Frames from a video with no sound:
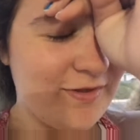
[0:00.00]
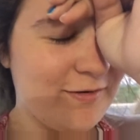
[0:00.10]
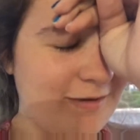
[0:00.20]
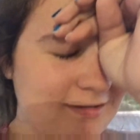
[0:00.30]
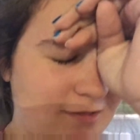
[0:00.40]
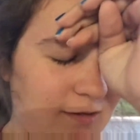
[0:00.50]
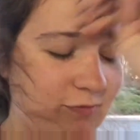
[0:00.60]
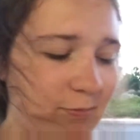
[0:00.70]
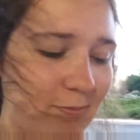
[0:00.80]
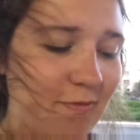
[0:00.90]
It reminds me of
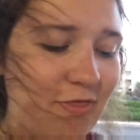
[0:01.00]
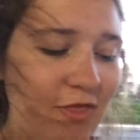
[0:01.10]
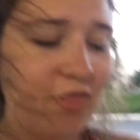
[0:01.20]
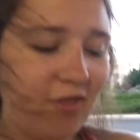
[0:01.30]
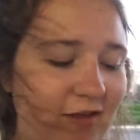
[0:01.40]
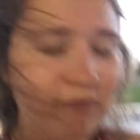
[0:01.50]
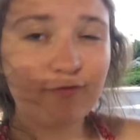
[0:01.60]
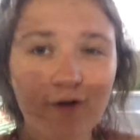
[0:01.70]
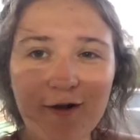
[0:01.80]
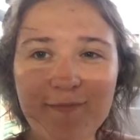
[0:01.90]
the thing kids
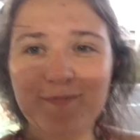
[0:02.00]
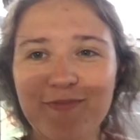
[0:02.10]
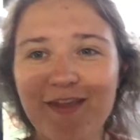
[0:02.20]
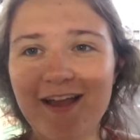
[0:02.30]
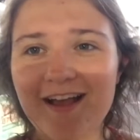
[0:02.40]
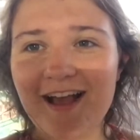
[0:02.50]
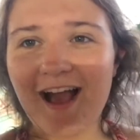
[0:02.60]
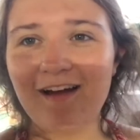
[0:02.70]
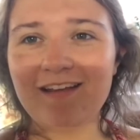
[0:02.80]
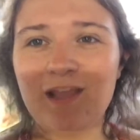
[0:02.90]
from so
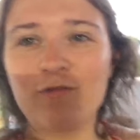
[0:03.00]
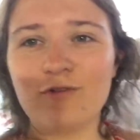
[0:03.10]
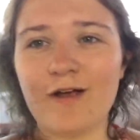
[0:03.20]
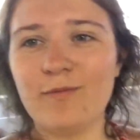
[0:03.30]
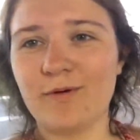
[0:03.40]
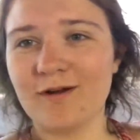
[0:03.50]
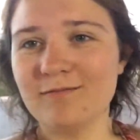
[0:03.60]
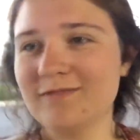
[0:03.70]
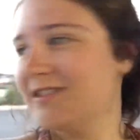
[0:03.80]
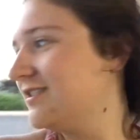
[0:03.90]
How to Eat Fried Worms.